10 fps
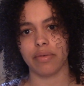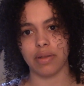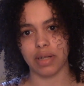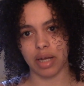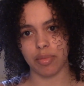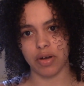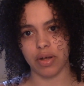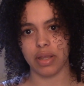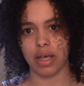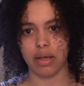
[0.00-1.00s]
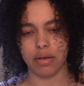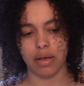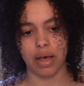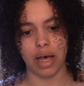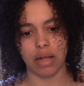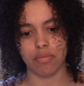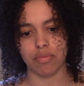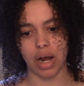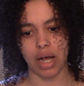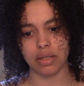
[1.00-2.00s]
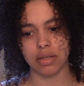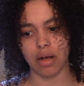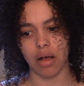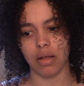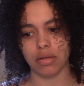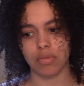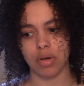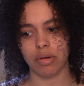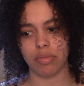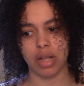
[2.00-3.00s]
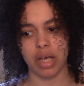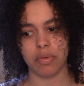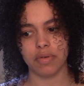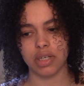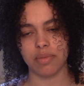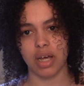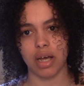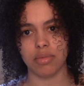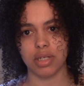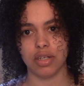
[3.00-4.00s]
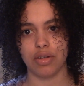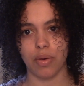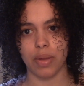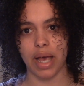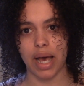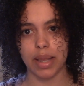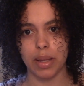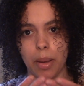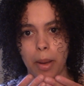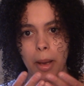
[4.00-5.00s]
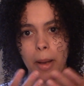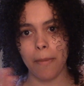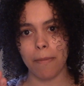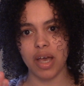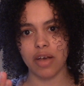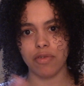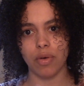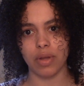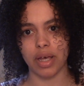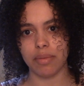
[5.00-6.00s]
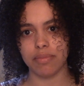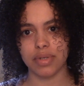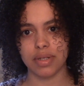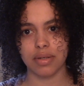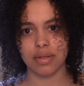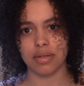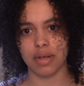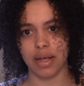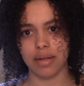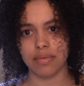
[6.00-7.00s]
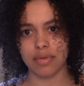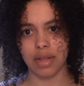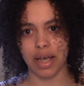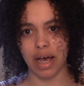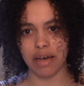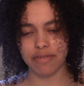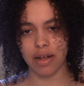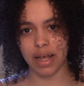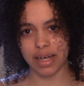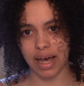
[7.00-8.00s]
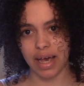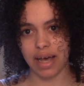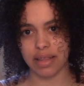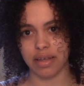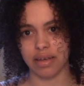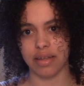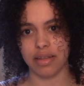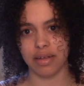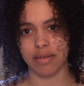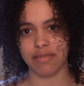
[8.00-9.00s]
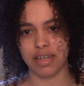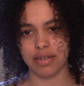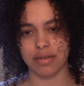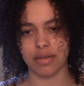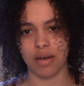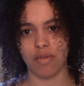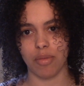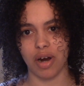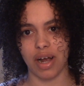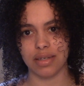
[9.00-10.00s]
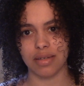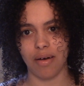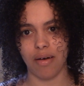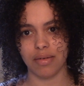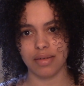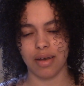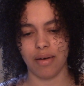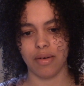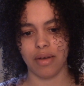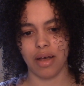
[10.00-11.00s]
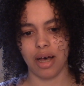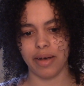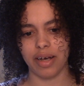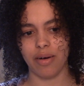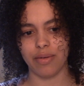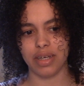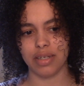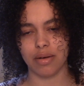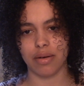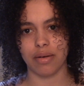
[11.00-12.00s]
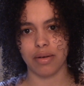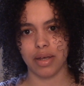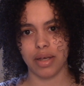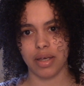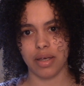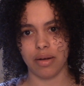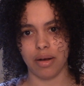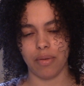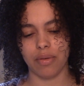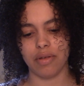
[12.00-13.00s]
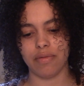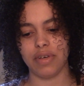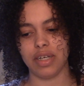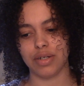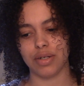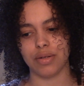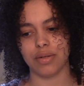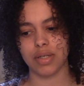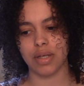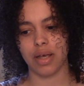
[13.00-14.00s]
the neighborhood. They had Bratz dolls we would play with sometimes, and you know, they had the big full lips, and like I felt like I had the features of a Bratz doll. So like, oh, these are, you know, the features